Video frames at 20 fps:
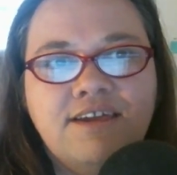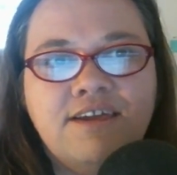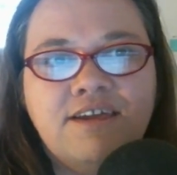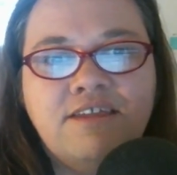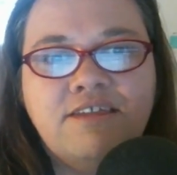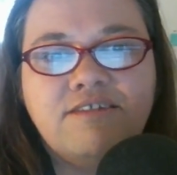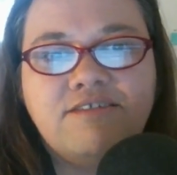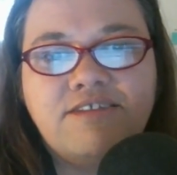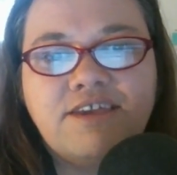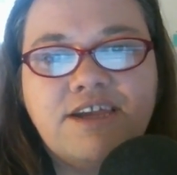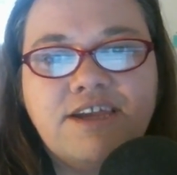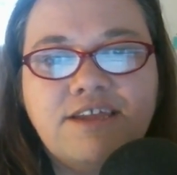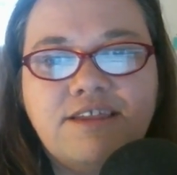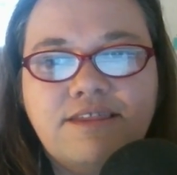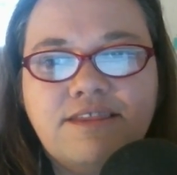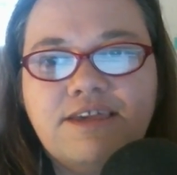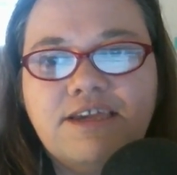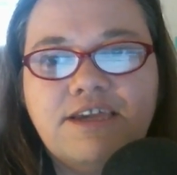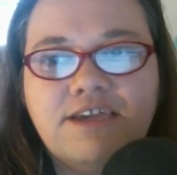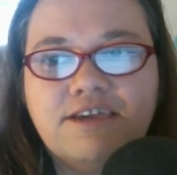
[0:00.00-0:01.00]
The second
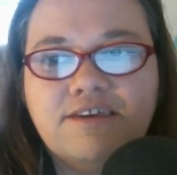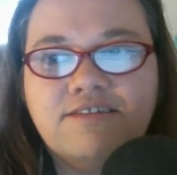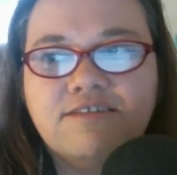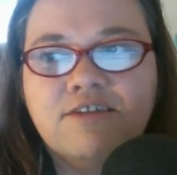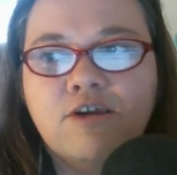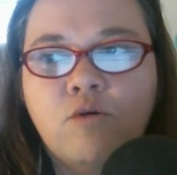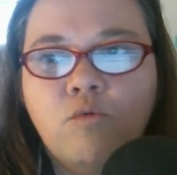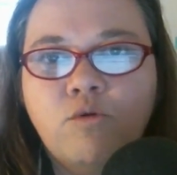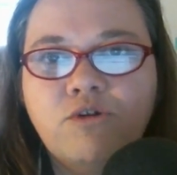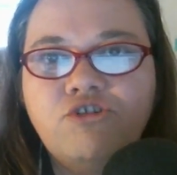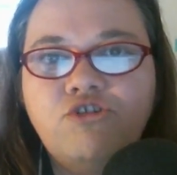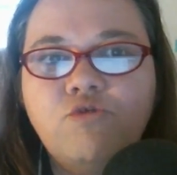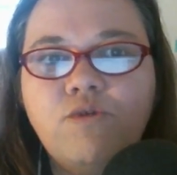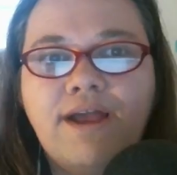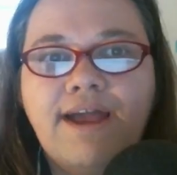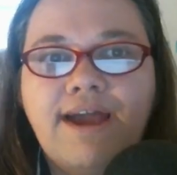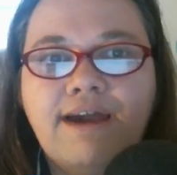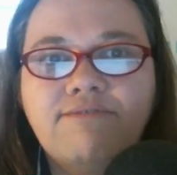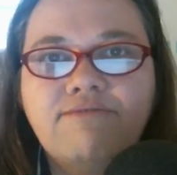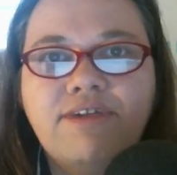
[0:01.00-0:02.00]
thing is, once you
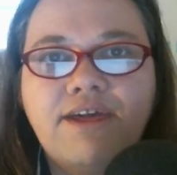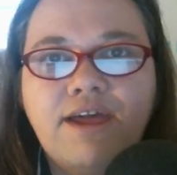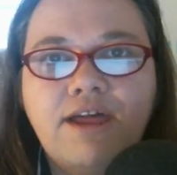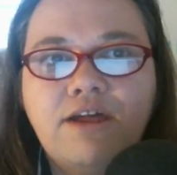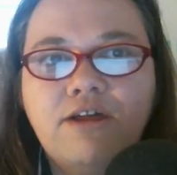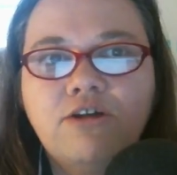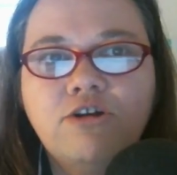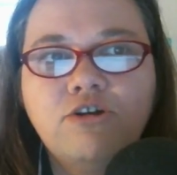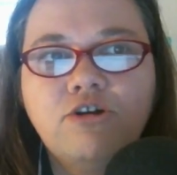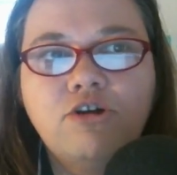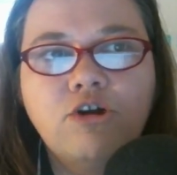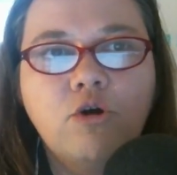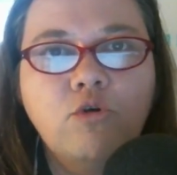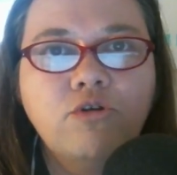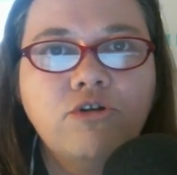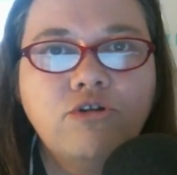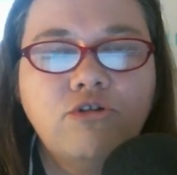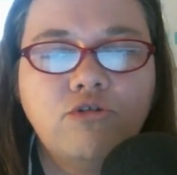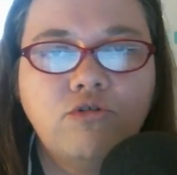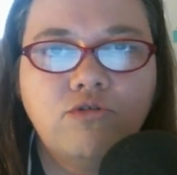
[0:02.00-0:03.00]
have that, go
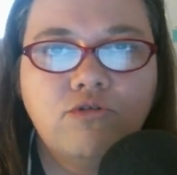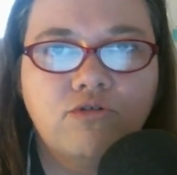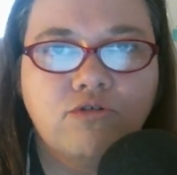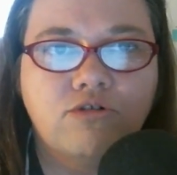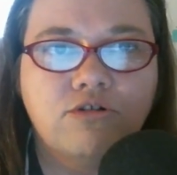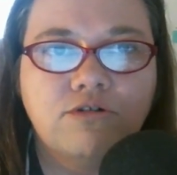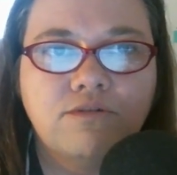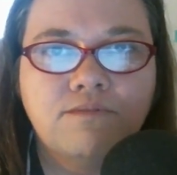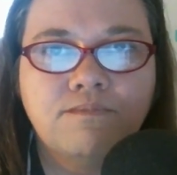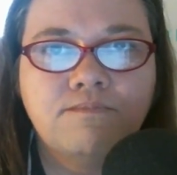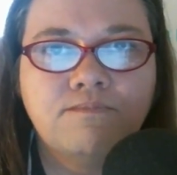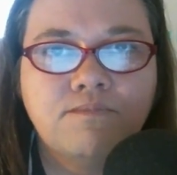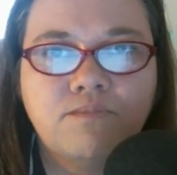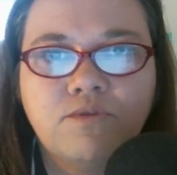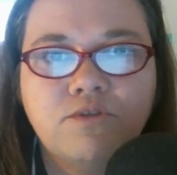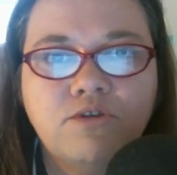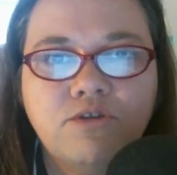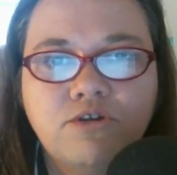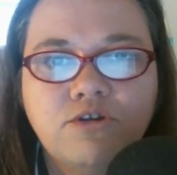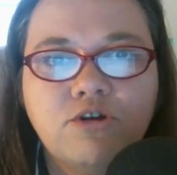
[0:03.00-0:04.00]
to Google.
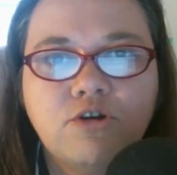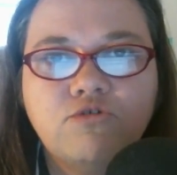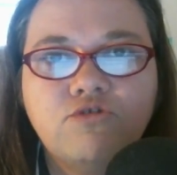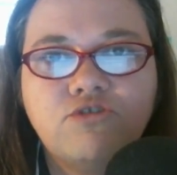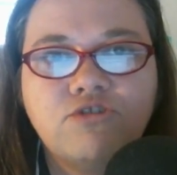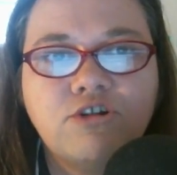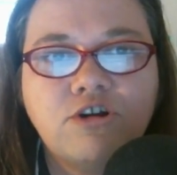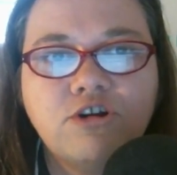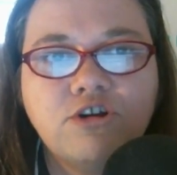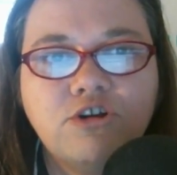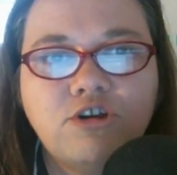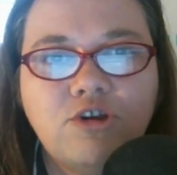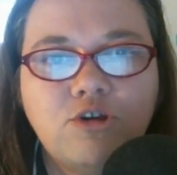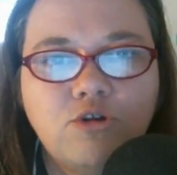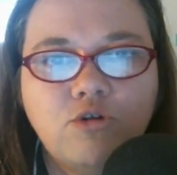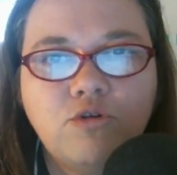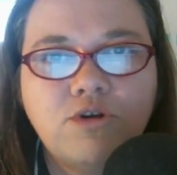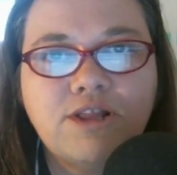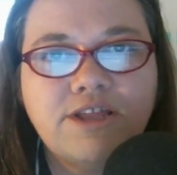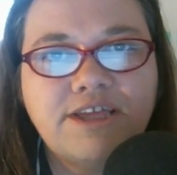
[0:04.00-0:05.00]
Go start
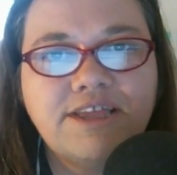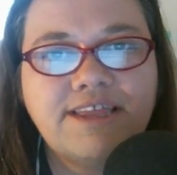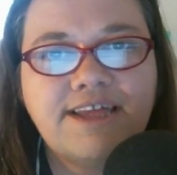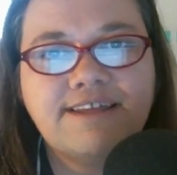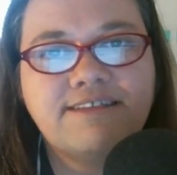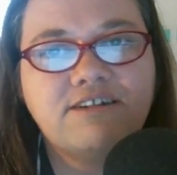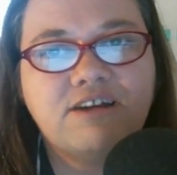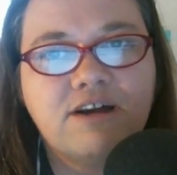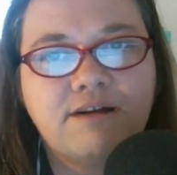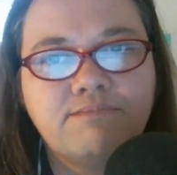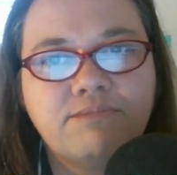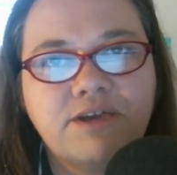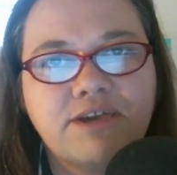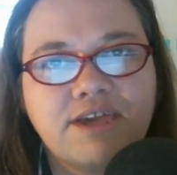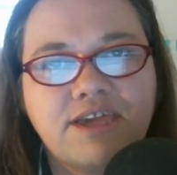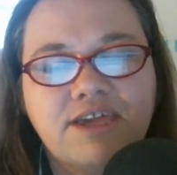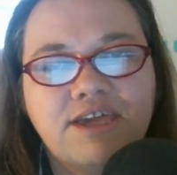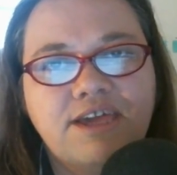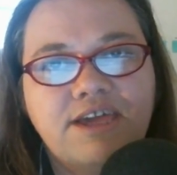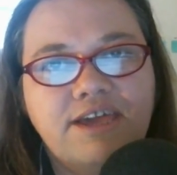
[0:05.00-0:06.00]
Googling that topic
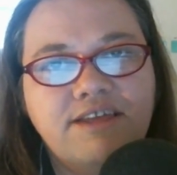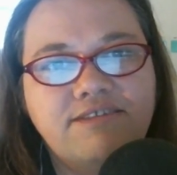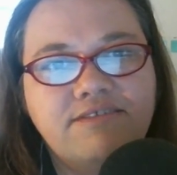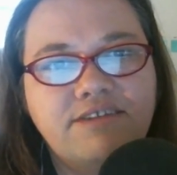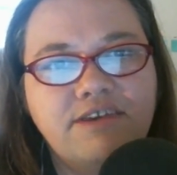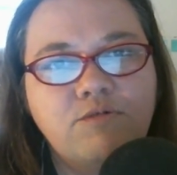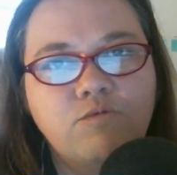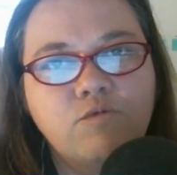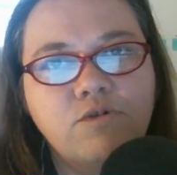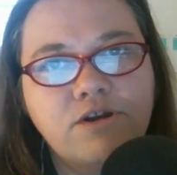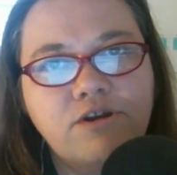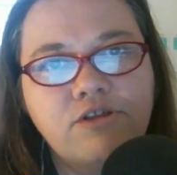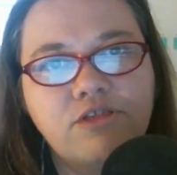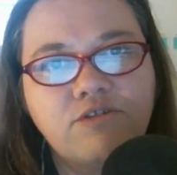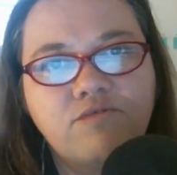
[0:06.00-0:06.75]
and see what are the